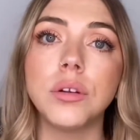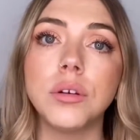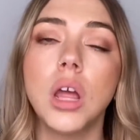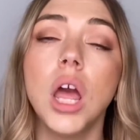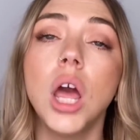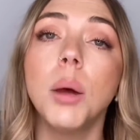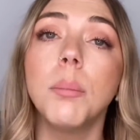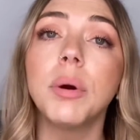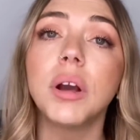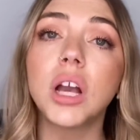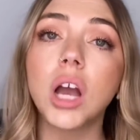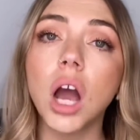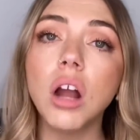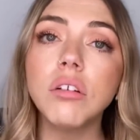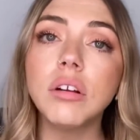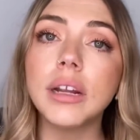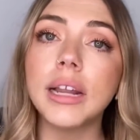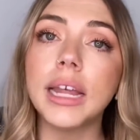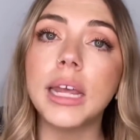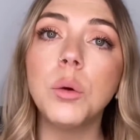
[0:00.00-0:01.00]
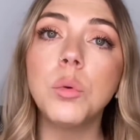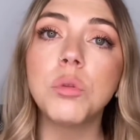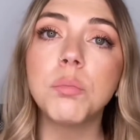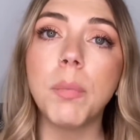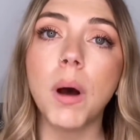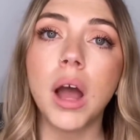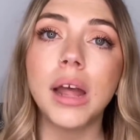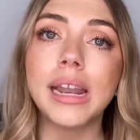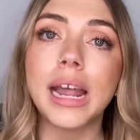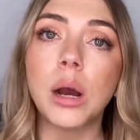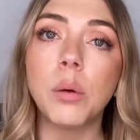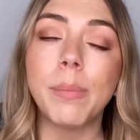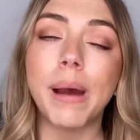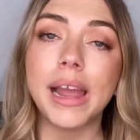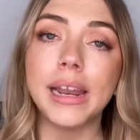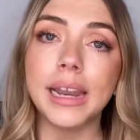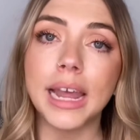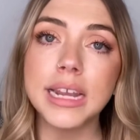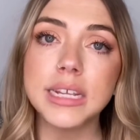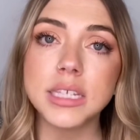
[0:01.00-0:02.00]
But currently, with buy now, pay
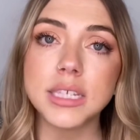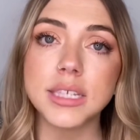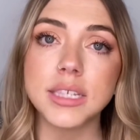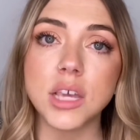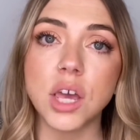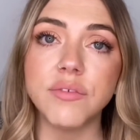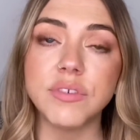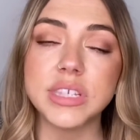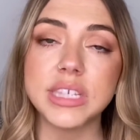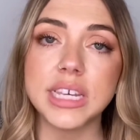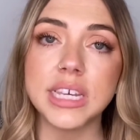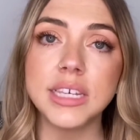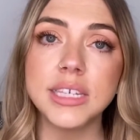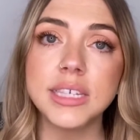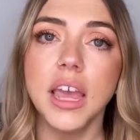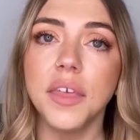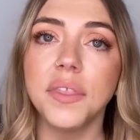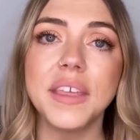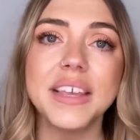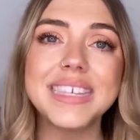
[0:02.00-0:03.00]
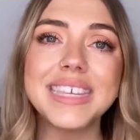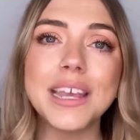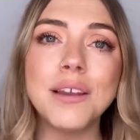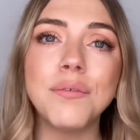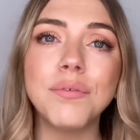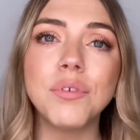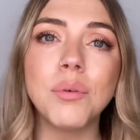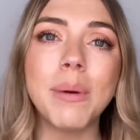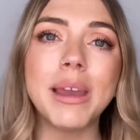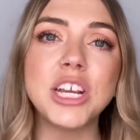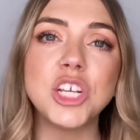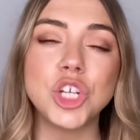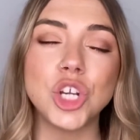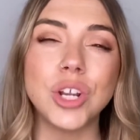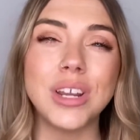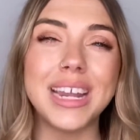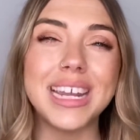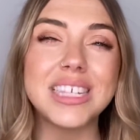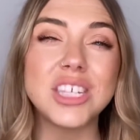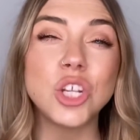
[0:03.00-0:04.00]
later services, this information
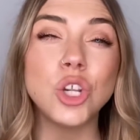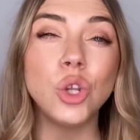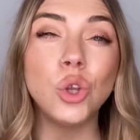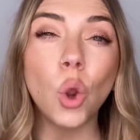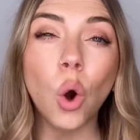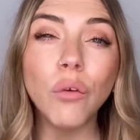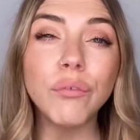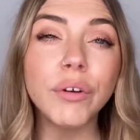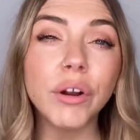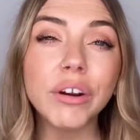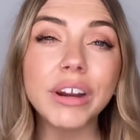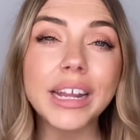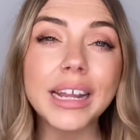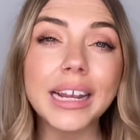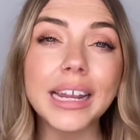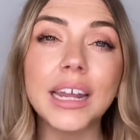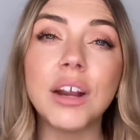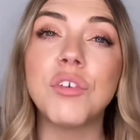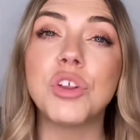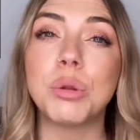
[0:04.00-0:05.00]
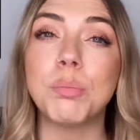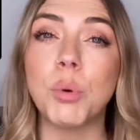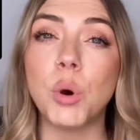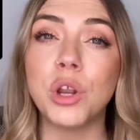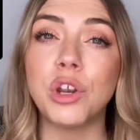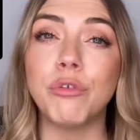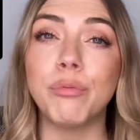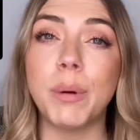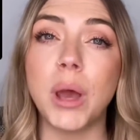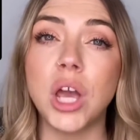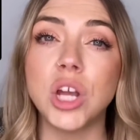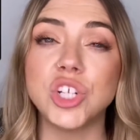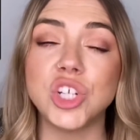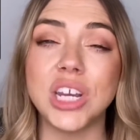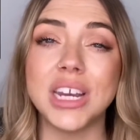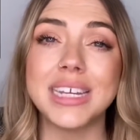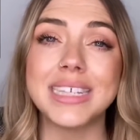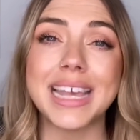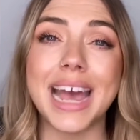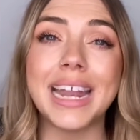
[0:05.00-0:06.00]
is not very clear at the point of purchase
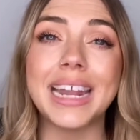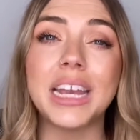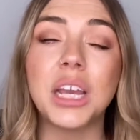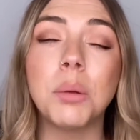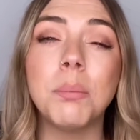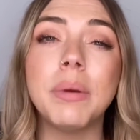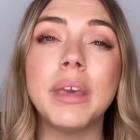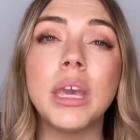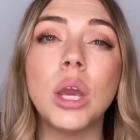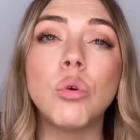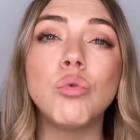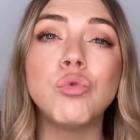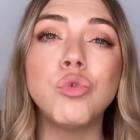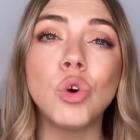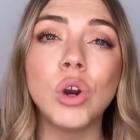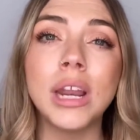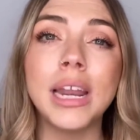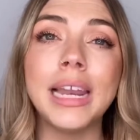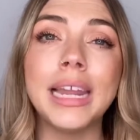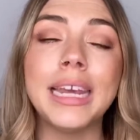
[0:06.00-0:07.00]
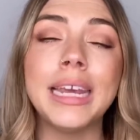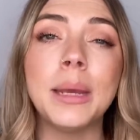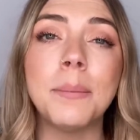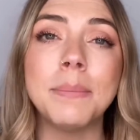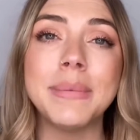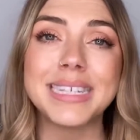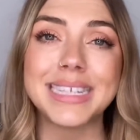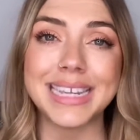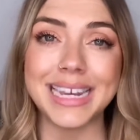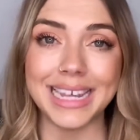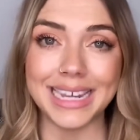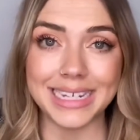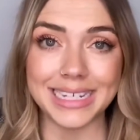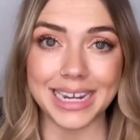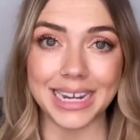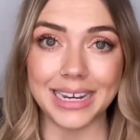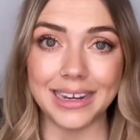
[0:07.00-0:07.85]
and it can be really misleading.